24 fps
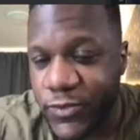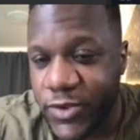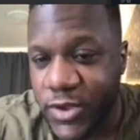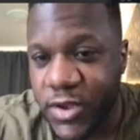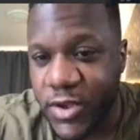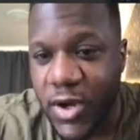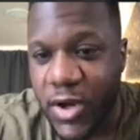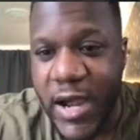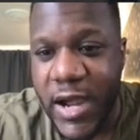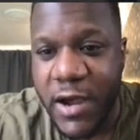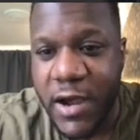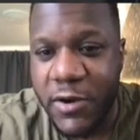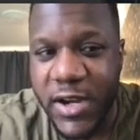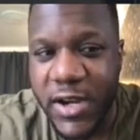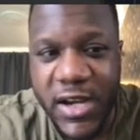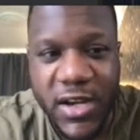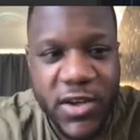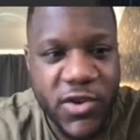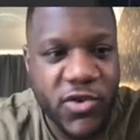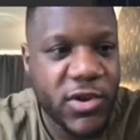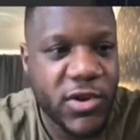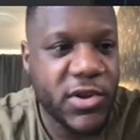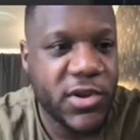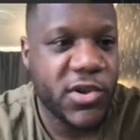Not out here
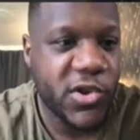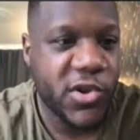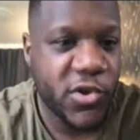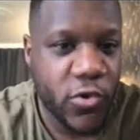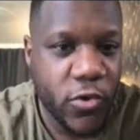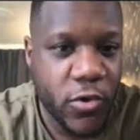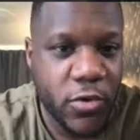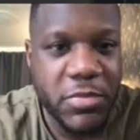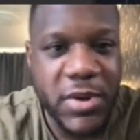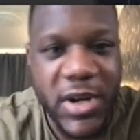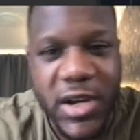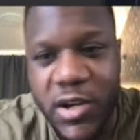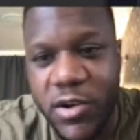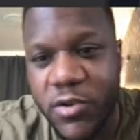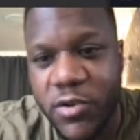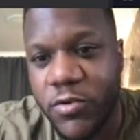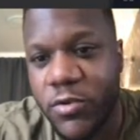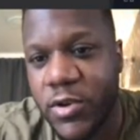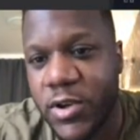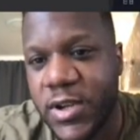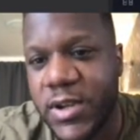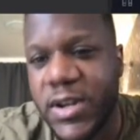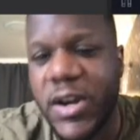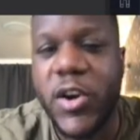trying to short
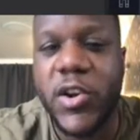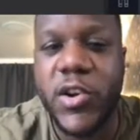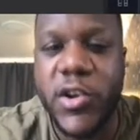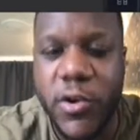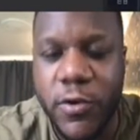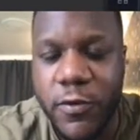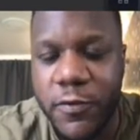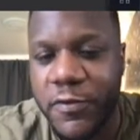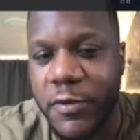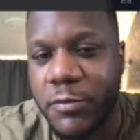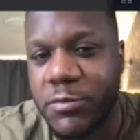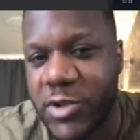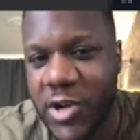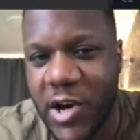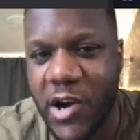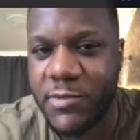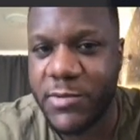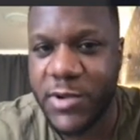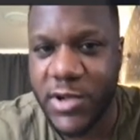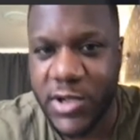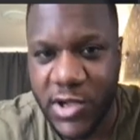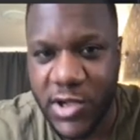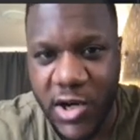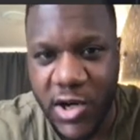Bitcoin. I do from time
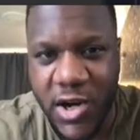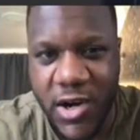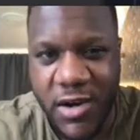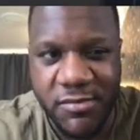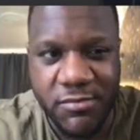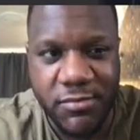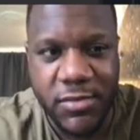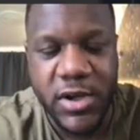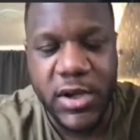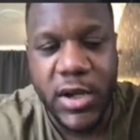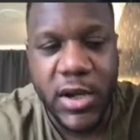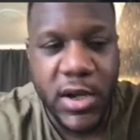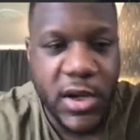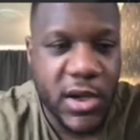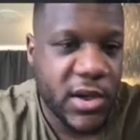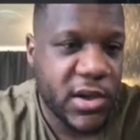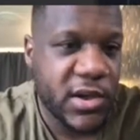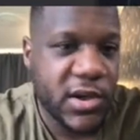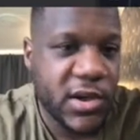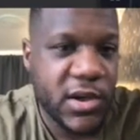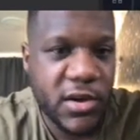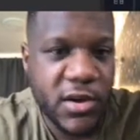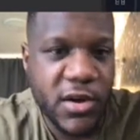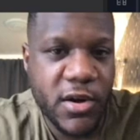to time,
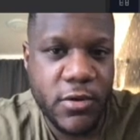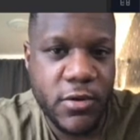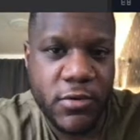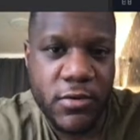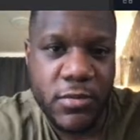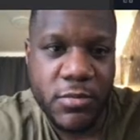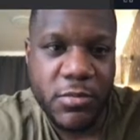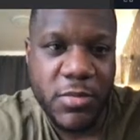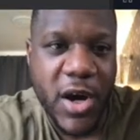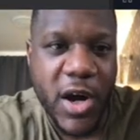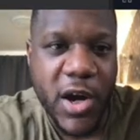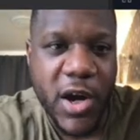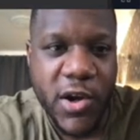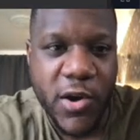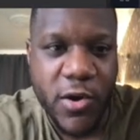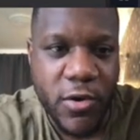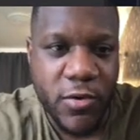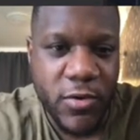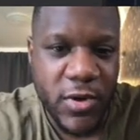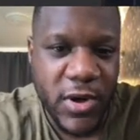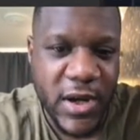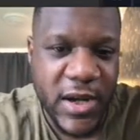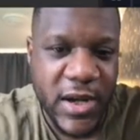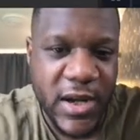you know. But I
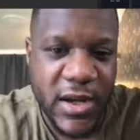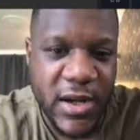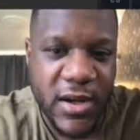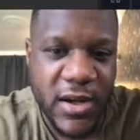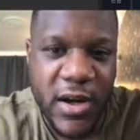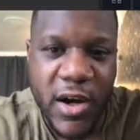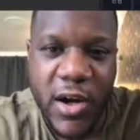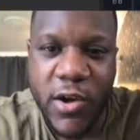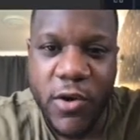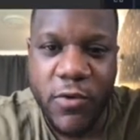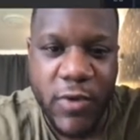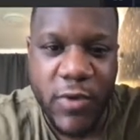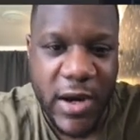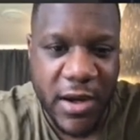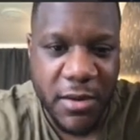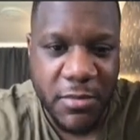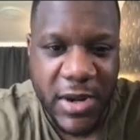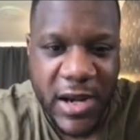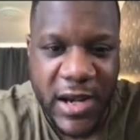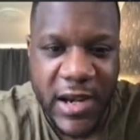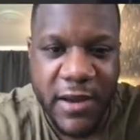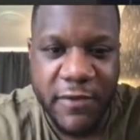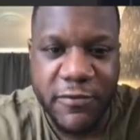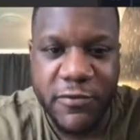don't, uh, I don't
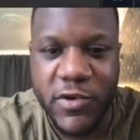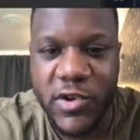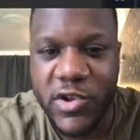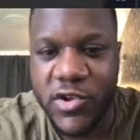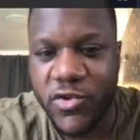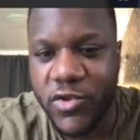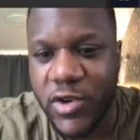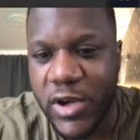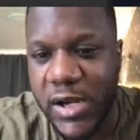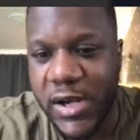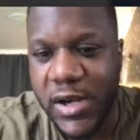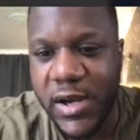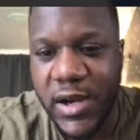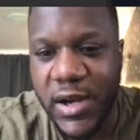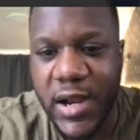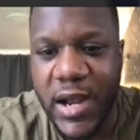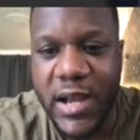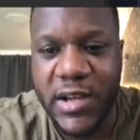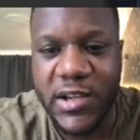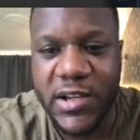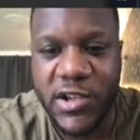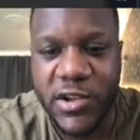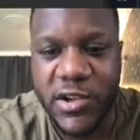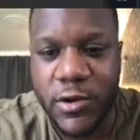recommend leverage trading
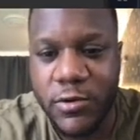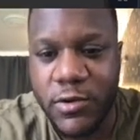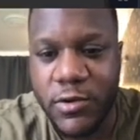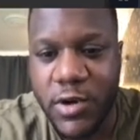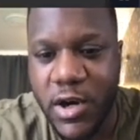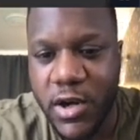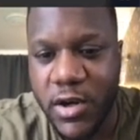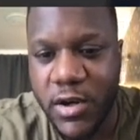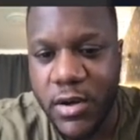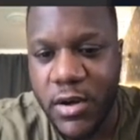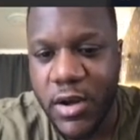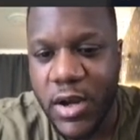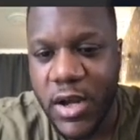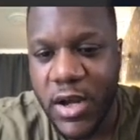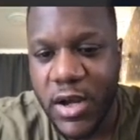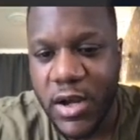and so on.